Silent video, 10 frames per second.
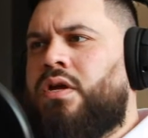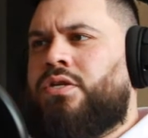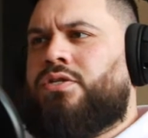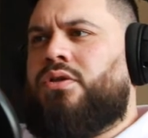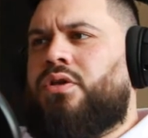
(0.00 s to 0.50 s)

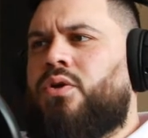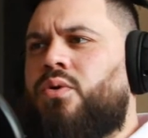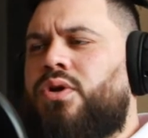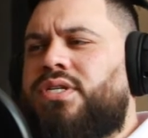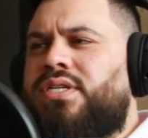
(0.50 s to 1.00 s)
So the
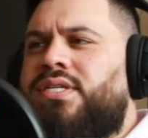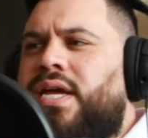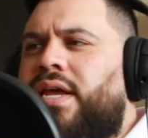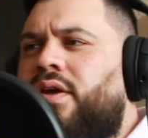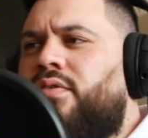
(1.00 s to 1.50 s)
chorus is saying,
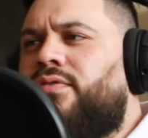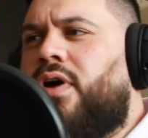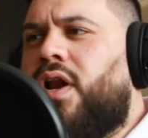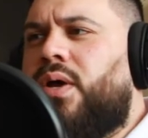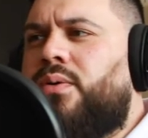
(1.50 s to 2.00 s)

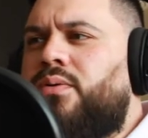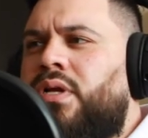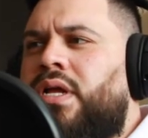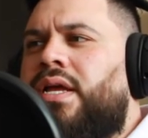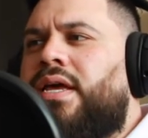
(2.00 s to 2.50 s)
follow
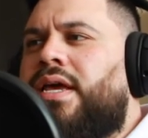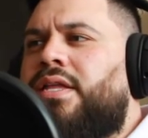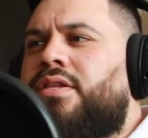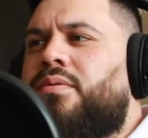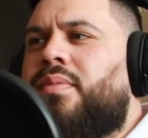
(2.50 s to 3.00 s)
into
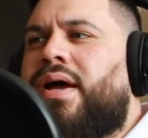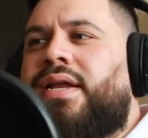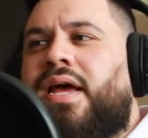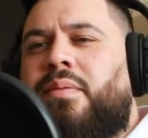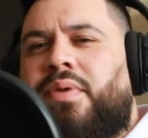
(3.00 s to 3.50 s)
my
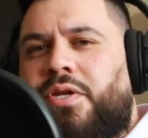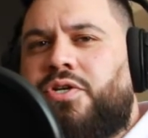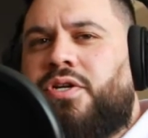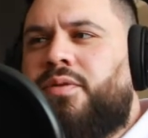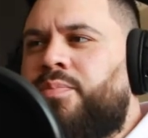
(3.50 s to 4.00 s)
dimension,
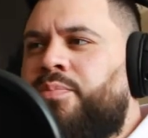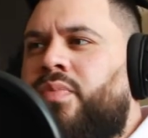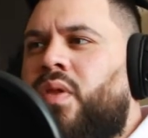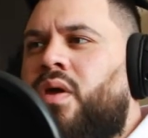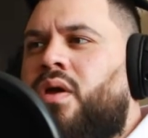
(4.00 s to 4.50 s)

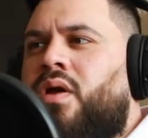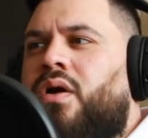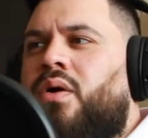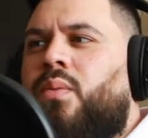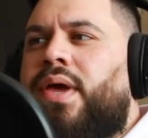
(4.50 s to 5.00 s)

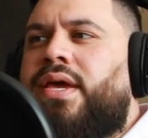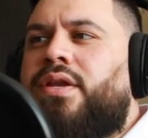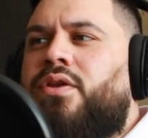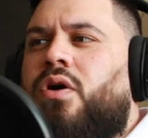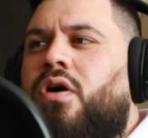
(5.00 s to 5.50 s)
awakened
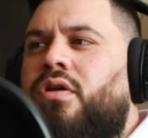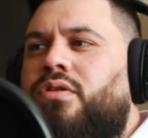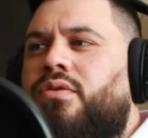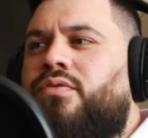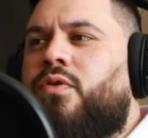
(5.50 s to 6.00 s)
heart
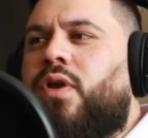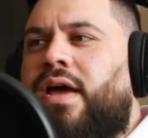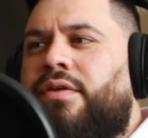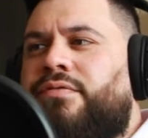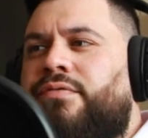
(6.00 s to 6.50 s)
for
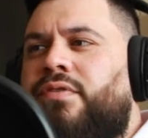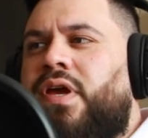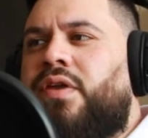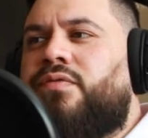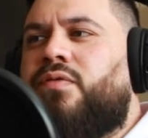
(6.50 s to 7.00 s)
life,
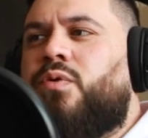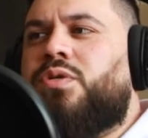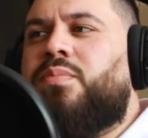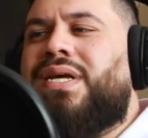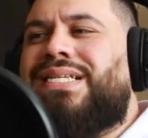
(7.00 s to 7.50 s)
enforce my
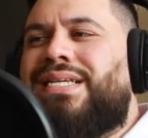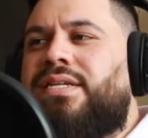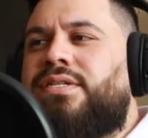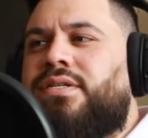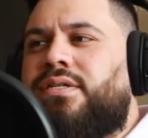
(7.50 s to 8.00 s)

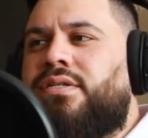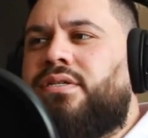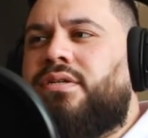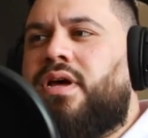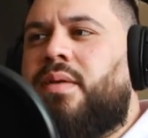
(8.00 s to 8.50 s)
senses,
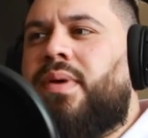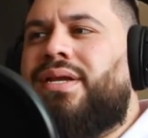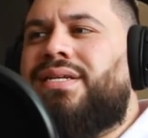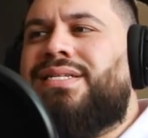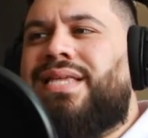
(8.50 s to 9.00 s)
I'm
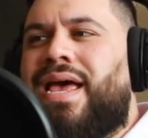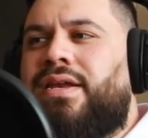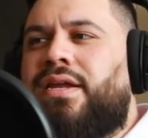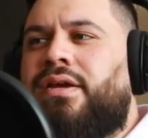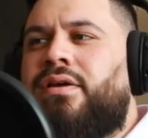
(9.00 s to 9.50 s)

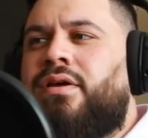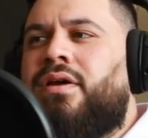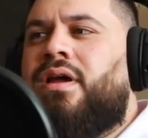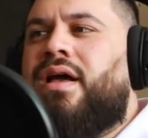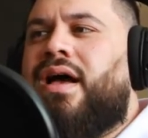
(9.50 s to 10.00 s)
understanding,
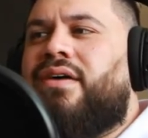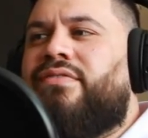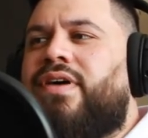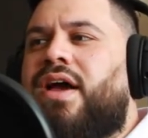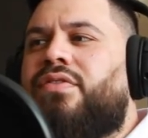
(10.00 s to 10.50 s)
I
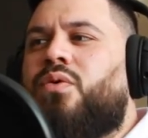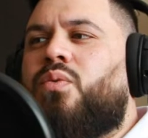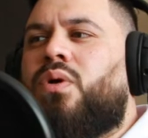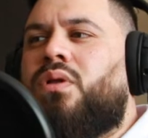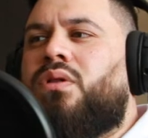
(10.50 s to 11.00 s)
find the
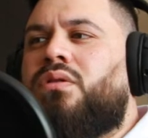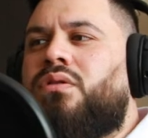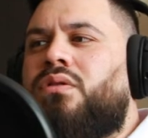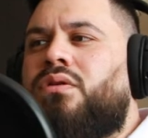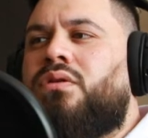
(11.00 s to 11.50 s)
will
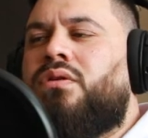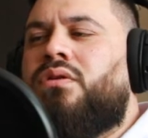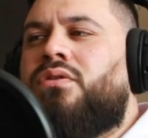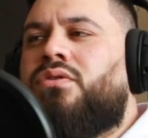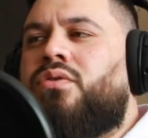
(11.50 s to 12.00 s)

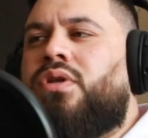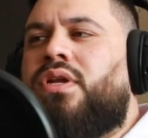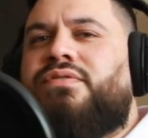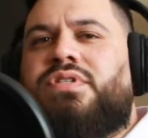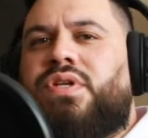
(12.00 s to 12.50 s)
to live
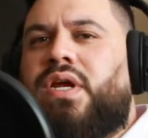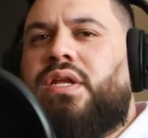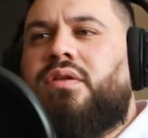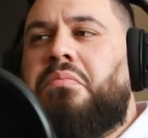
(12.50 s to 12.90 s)
straight.